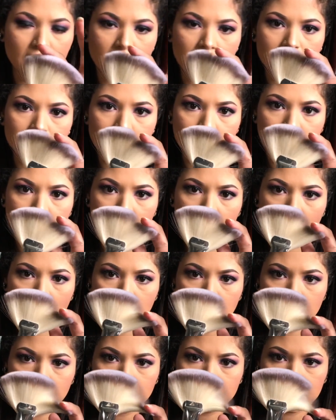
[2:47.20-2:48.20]
I'm
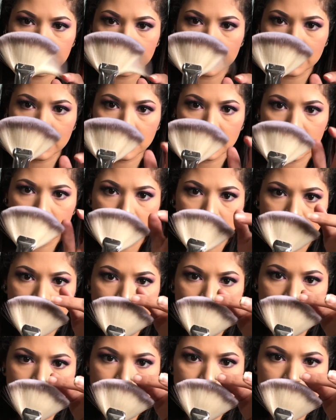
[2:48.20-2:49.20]
probably gonna
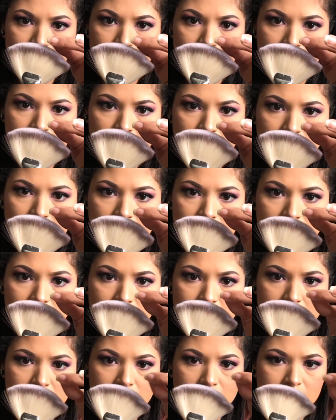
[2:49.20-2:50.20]
use
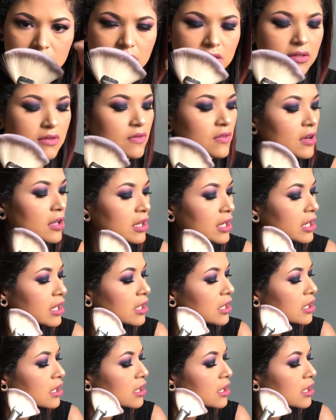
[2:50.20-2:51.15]
this for like,